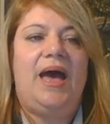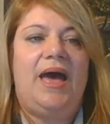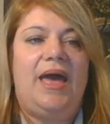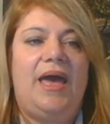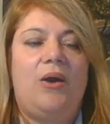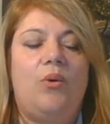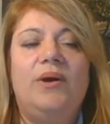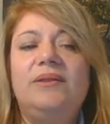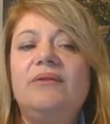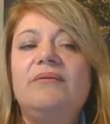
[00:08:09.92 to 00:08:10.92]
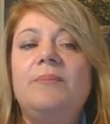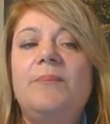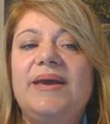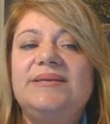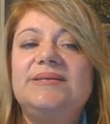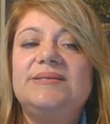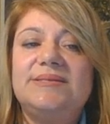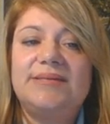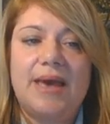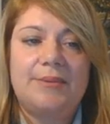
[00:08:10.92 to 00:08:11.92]
What are the basic
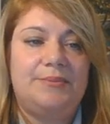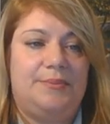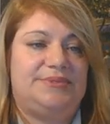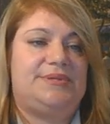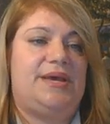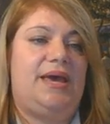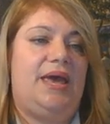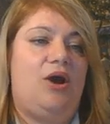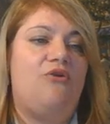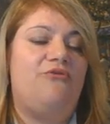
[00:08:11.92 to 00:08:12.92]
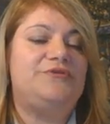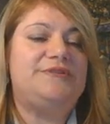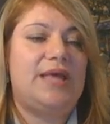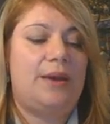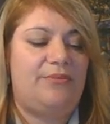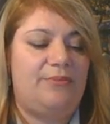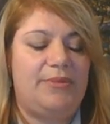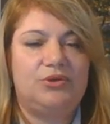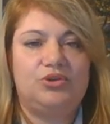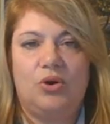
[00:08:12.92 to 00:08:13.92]
steps of STEM
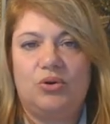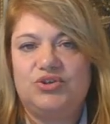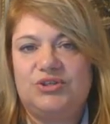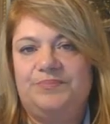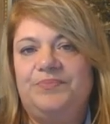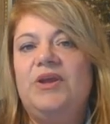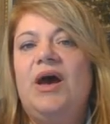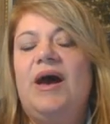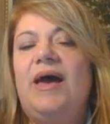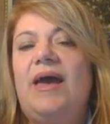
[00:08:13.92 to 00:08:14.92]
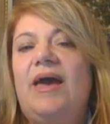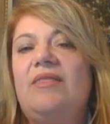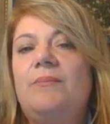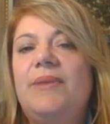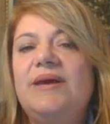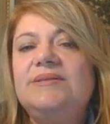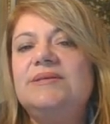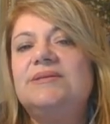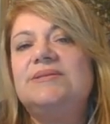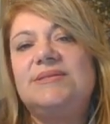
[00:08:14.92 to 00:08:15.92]
methodology? The
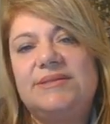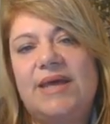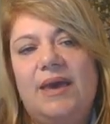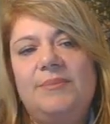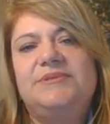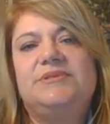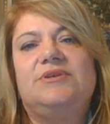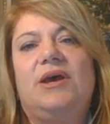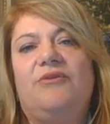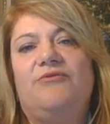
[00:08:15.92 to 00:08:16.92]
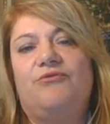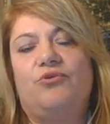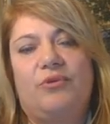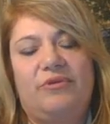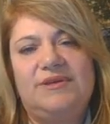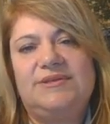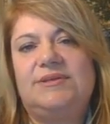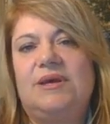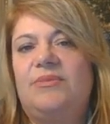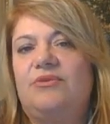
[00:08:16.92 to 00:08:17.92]
basic steps for
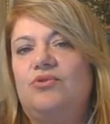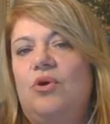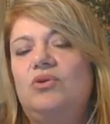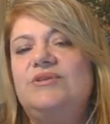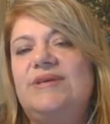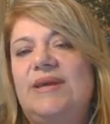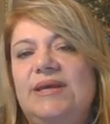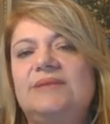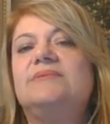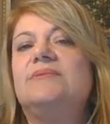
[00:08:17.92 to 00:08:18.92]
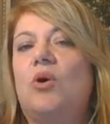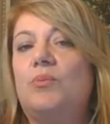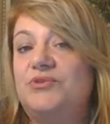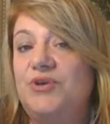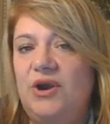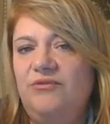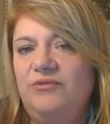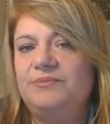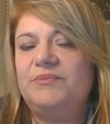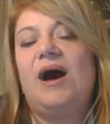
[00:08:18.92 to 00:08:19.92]
this methodology is observe,
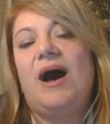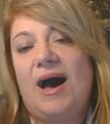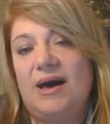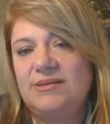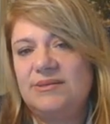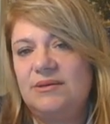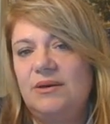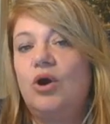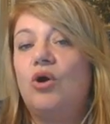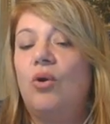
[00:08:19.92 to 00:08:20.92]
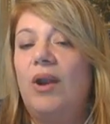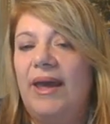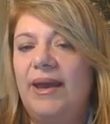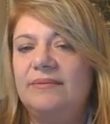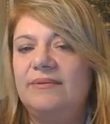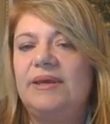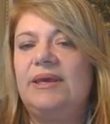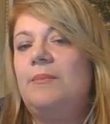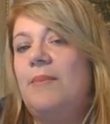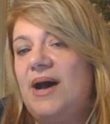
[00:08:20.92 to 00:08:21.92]
ask, collect,
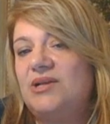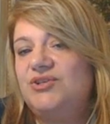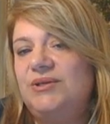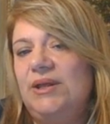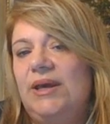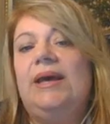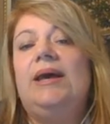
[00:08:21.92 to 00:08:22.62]
imagine,